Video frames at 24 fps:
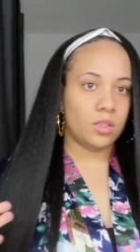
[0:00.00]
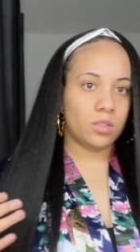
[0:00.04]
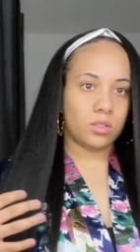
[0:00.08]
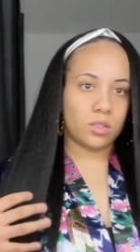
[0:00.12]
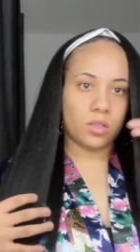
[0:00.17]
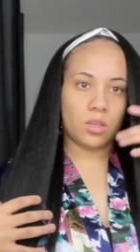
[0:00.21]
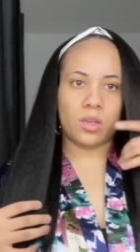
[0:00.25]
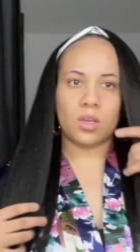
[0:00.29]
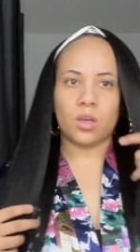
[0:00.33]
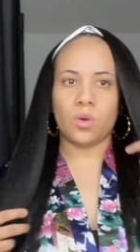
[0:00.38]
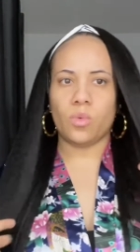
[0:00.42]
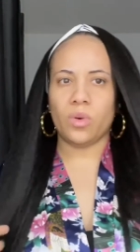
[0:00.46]
So
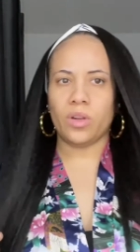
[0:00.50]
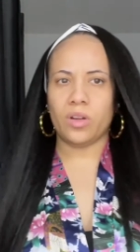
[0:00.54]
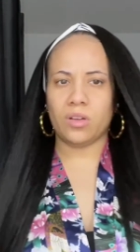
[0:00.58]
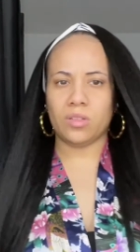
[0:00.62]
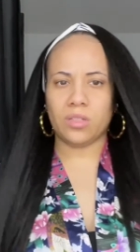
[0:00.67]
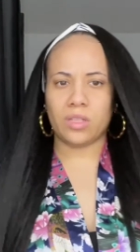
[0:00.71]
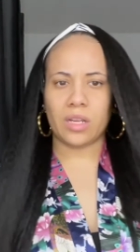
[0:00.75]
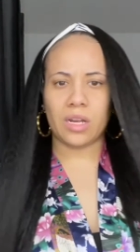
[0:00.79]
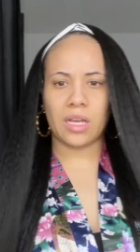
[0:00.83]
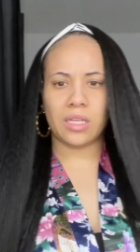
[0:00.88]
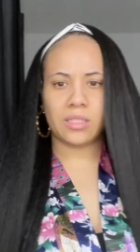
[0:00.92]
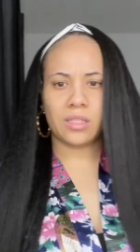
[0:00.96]
yeah, what else
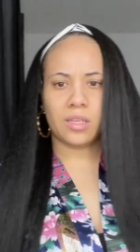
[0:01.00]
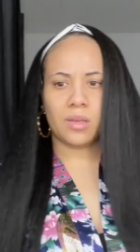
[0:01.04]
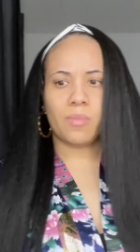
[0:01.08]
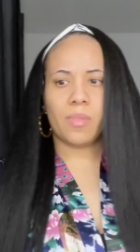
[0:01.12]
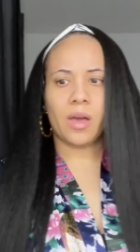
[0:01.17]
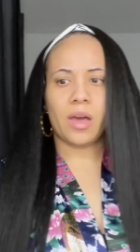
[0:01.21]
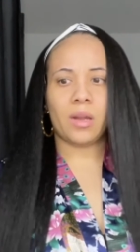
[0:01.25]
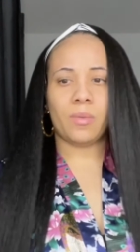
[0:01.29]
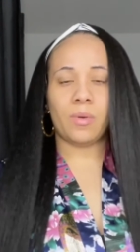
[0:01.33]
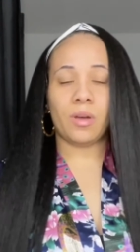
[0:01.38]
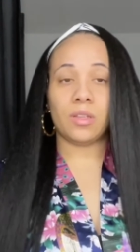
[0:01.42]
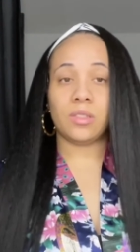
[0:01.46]
can I say
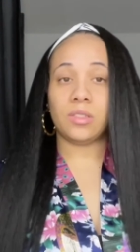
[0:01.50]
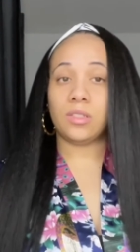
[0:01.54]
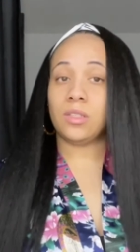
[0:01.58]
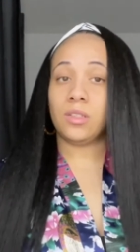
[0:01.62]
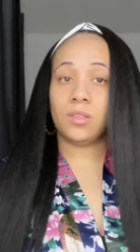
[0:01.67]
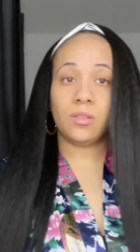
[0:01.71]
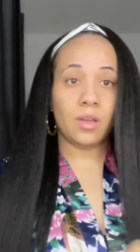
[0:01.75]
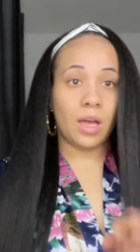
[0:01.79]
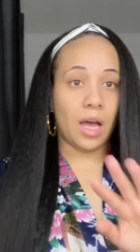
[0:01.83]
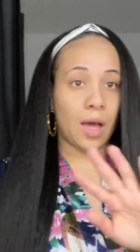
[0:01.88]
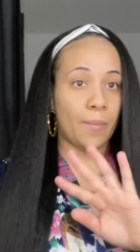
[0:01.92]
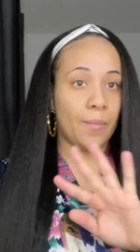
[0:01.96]
bad about? It?
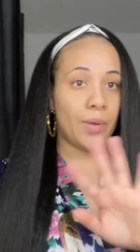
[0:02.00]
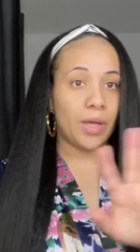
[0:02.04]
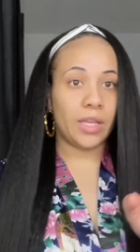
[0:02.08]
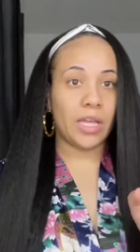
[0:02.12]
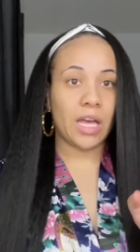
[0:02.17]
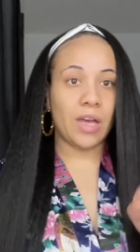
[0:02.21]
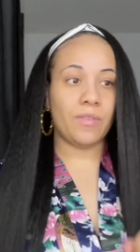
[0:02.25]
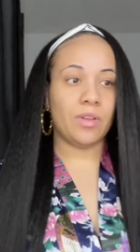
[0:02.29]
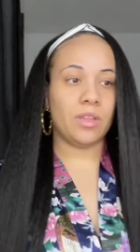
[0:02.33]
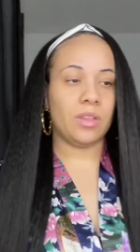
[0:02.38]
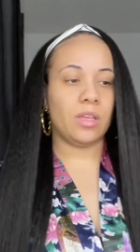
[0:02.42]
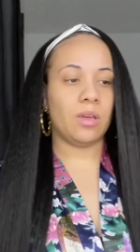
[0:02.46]
See, I barely
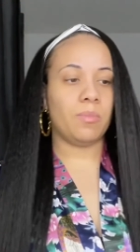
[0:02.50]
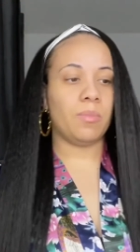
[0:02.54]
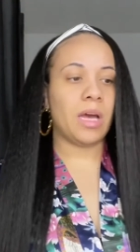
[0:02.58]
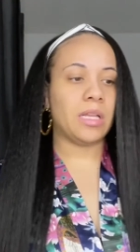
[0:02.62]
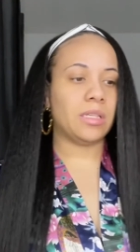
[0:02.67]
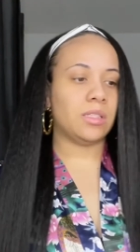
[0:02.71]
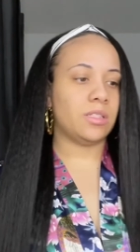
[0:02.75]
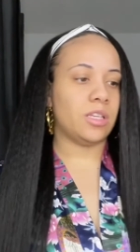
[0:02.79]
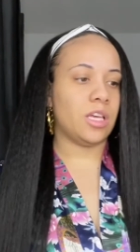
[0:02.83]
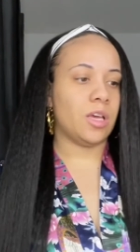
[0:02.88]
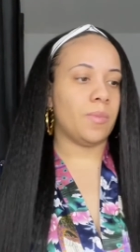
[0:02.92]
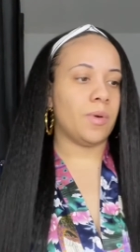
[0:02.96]
have anything bad
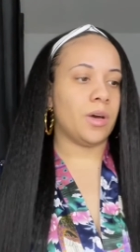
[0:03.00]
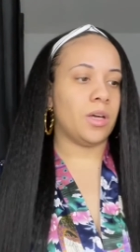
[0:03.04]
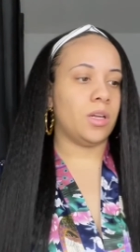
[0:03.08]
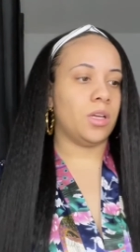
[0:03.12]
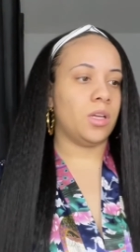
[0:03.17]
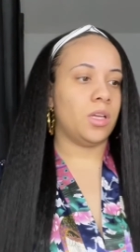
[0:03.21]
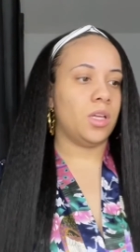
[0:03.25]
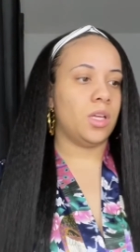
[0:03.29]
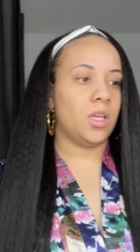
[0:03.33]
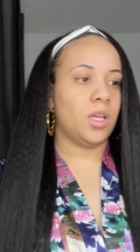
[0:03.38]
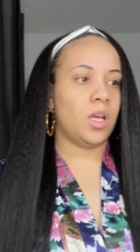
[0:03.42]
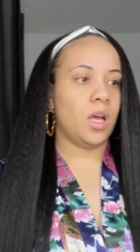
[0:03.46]
to say about it.
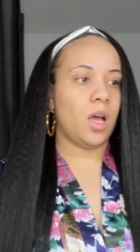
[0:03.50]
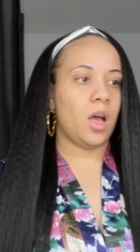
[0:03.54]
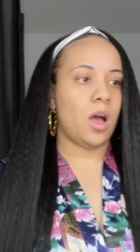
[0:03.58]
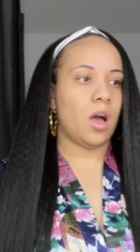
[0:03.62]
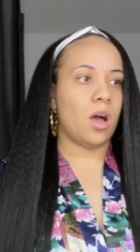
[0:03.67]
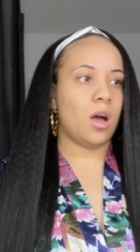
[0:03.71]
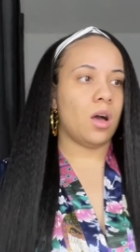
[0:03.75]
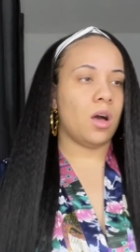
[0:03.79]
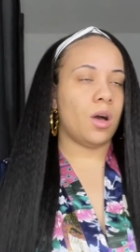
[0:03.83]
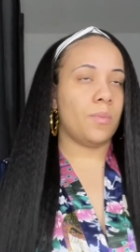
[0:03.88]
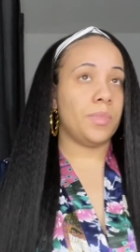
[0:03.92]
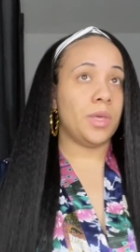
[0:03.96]

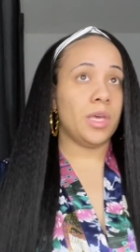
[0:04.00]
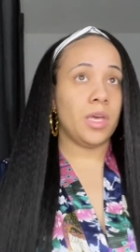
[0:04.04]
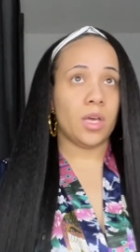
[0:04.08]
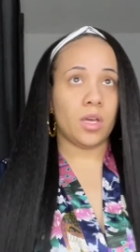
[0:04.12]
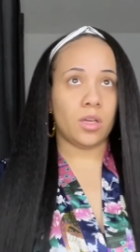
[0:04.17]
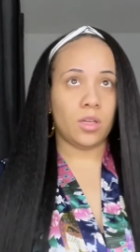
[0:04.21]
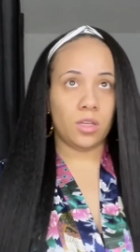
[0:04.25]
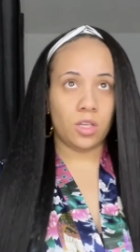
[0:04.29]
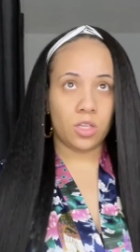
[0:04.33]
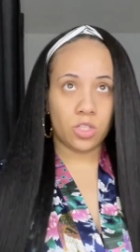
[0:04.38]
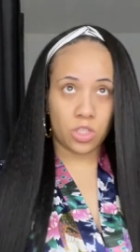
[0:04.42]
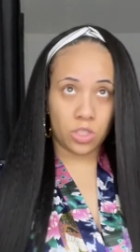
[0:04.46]
Um,
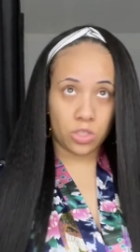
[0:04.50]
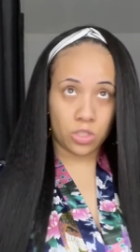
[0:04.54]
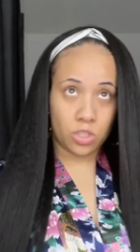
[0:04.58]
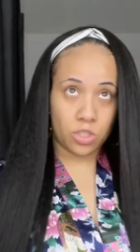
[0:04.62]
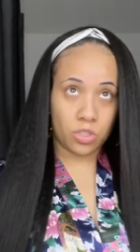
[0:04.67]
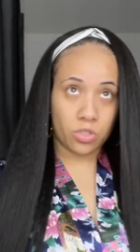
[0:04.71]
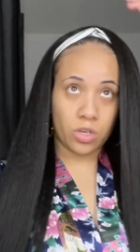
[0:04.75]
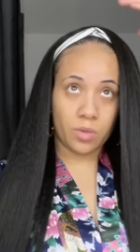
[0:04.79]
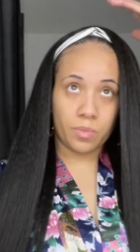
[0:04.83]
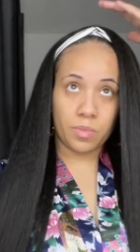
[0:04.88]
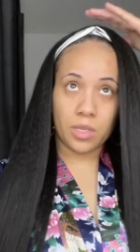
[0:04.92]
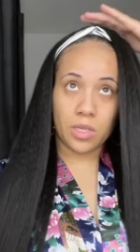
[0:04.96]
yeah, just the
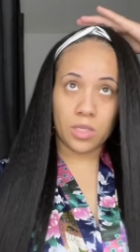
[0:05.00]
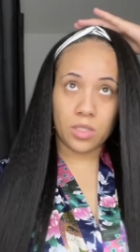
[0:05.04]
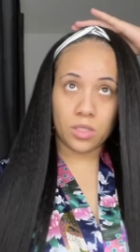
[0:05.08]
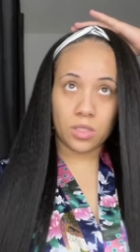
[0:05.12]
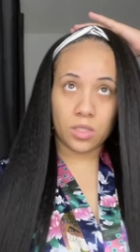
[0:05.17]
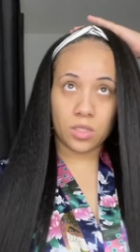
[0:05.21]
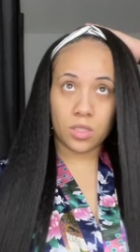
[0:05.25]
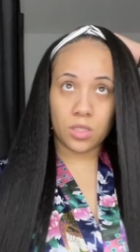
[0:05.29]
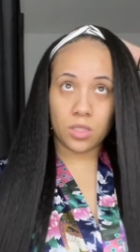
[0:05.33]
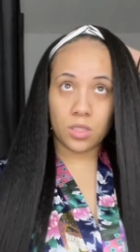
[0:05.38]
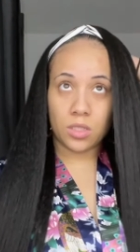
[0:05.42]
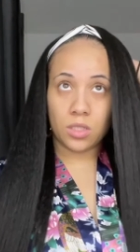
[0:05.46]
short
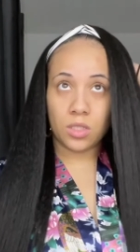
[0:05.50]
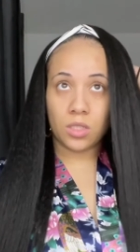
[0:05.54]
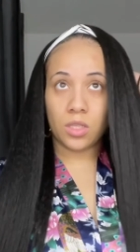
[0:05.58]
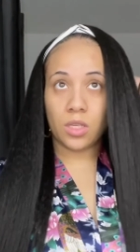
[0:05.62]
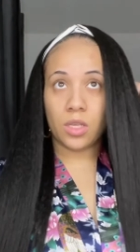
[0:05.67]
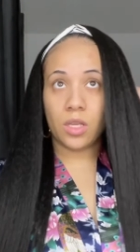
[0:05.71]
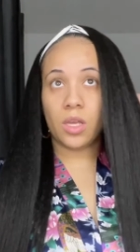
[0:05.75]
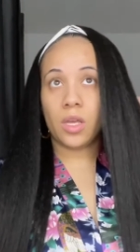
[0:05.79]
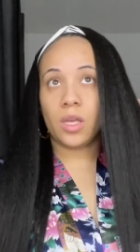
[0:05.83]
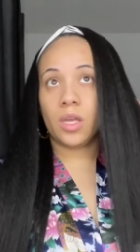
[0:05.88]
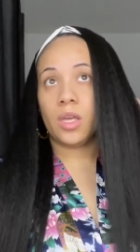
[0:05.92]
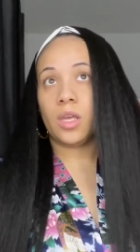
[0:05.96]
pieces.
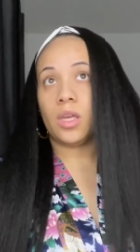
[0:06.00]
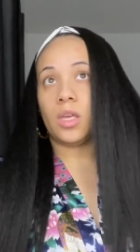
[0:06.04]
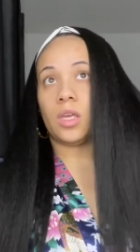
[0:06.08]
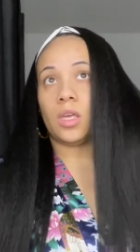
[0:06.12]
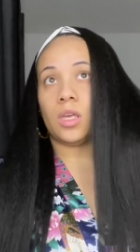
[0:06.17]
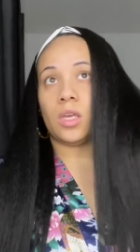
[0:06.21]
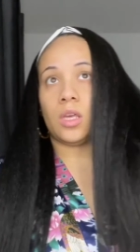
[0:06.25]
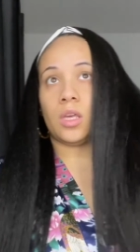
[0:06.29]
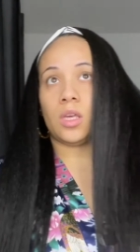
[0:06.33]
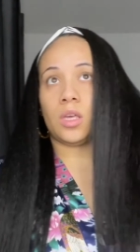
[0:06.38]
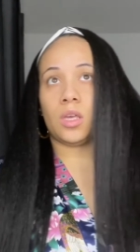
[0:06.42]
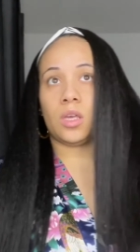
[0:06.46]

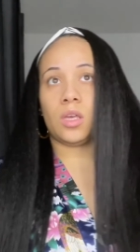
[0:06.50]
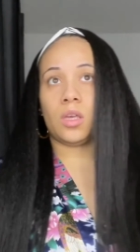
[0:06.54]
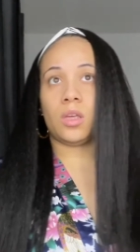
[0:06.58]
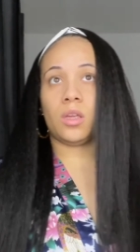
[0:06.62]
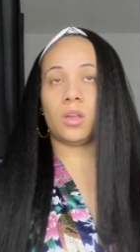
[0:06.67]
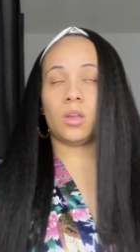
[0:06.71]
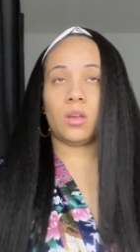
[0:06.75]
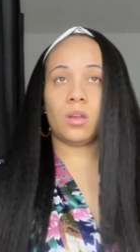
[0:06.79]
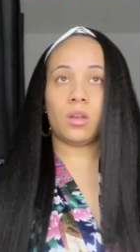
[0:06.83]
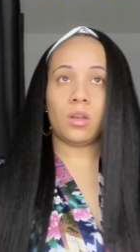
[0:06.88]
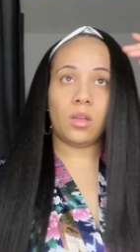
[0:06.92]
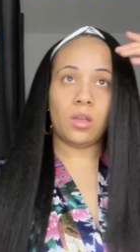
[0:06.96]

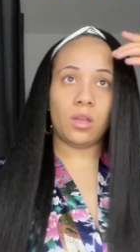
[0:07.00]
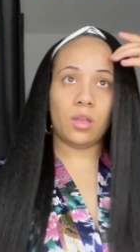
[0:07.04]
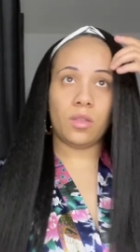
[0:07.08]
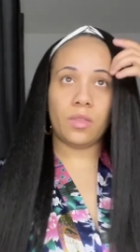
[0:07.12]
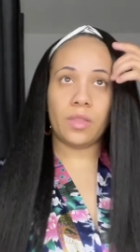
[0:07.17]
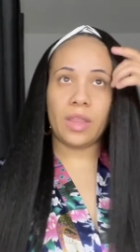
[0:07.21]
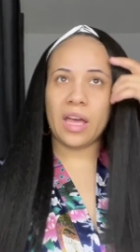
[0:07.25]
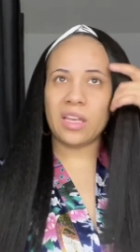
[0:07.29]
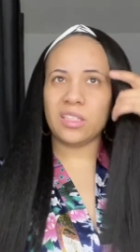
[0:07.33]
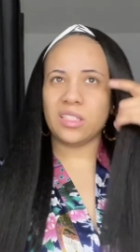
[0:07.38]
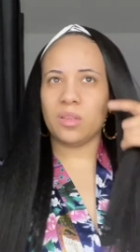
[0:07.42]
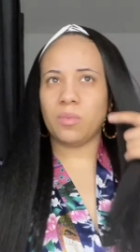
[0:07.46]
And
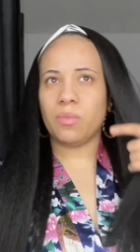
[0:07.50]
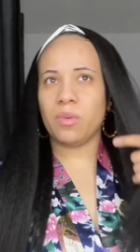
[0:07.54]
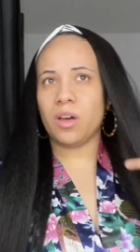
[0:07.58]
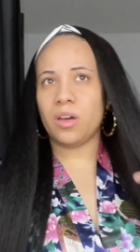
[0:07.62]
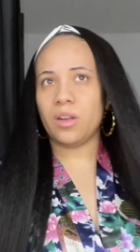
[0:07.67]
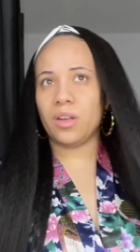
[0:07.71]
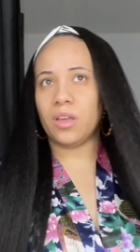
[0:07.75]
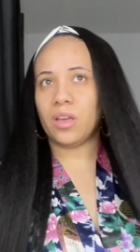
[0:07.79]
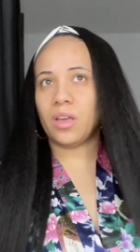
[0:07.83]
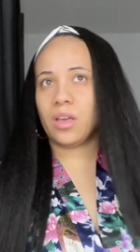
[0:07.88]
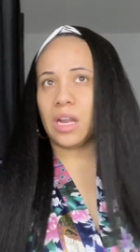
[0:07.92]
that's about it.